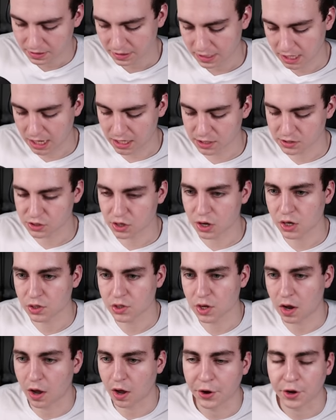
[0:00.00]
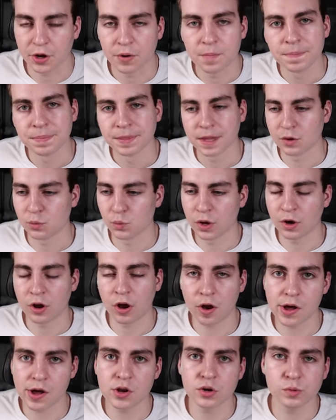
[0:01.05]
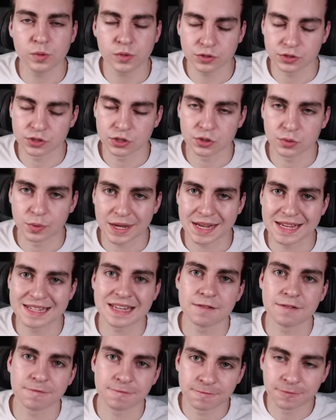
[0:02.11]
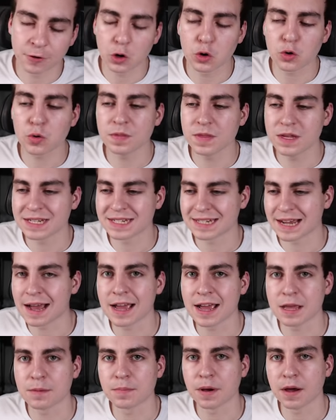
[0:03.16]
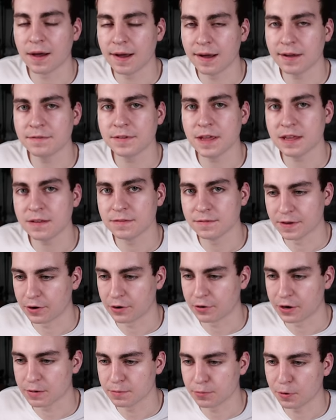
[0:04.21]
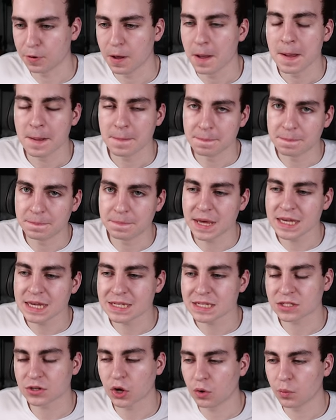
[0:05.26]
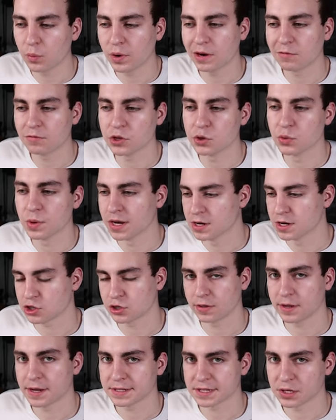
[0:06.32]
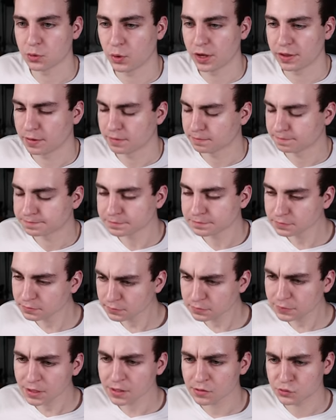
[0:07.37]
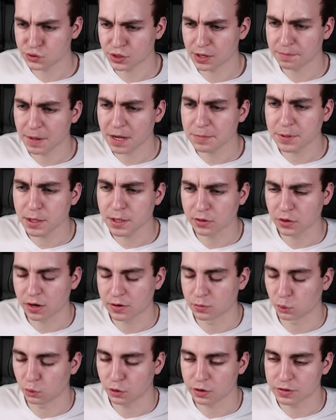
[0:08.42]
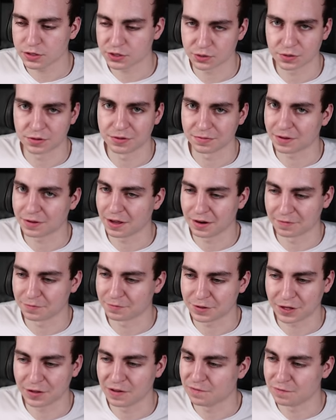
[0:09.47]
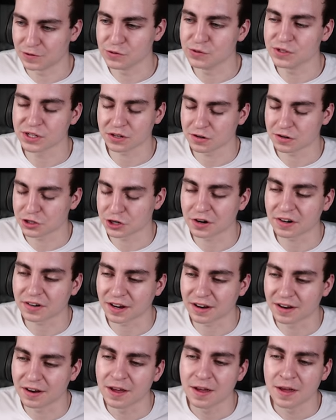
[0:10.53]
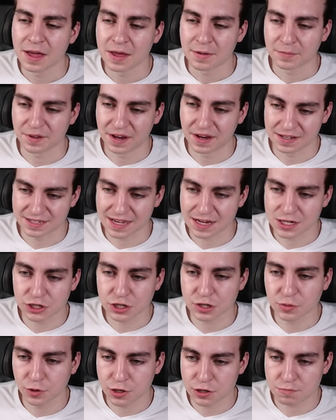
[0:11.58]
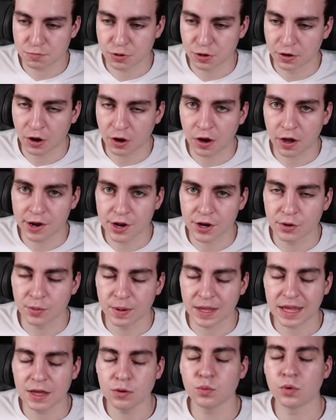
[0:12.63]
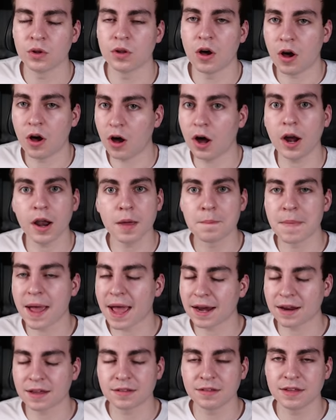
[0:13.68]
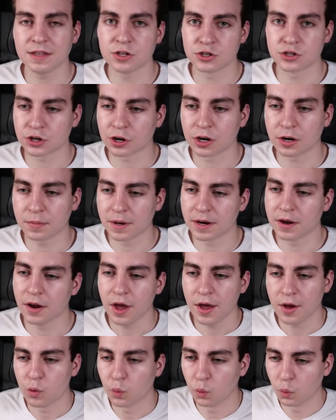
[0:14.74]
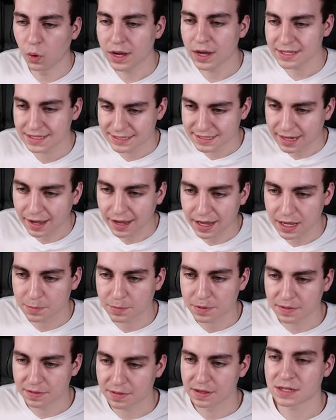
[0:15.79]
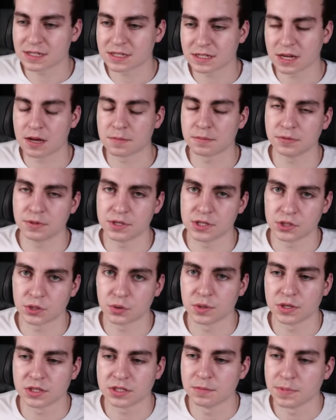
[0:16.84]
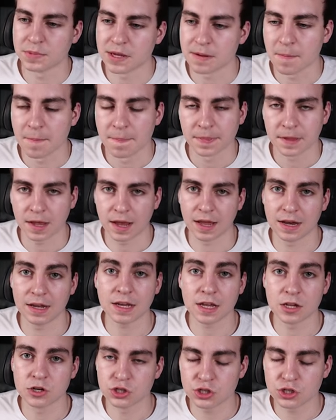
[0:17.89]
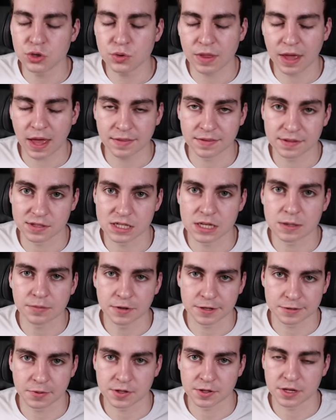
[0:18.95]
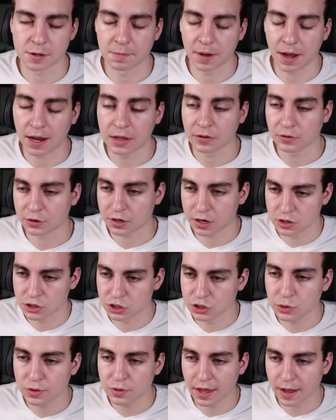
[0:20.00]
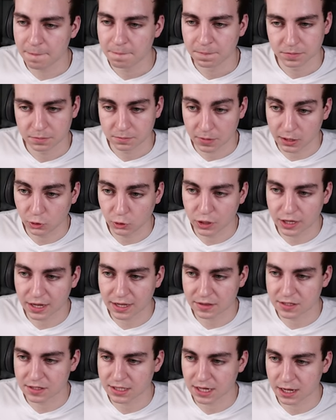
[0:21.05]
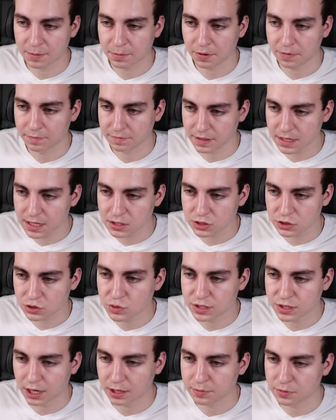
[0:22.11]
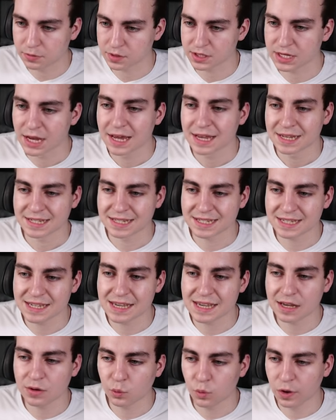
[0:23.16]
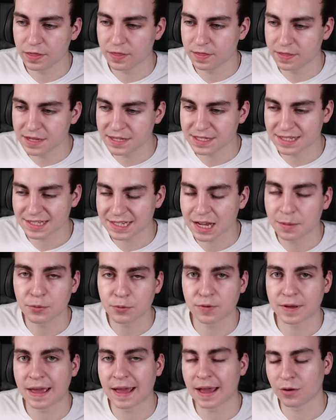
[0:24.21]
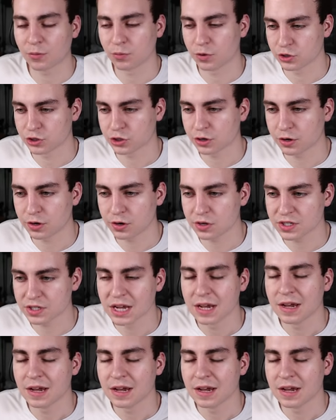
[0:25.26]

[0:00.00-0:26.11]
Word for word: It is called auto. And what auto will do is infer the type of a variable based on whatever you initialize it with. So that might be a lot of words or kind of confusing jargon, but essentially when you put auto, it will automatically determine what type this tuple is going to be. And it can do that, the C++ compiler can do that by looking at the type of these two tuples, seeing what this tuple cat returns